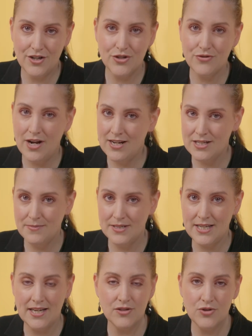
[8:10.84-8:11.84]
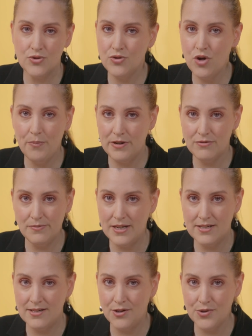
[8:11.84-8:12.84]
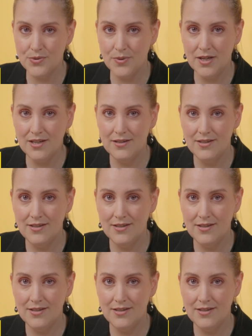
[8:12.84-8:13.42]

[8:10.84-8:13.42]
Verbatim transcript: and Australia's mistakes should not be repeated elsewhere.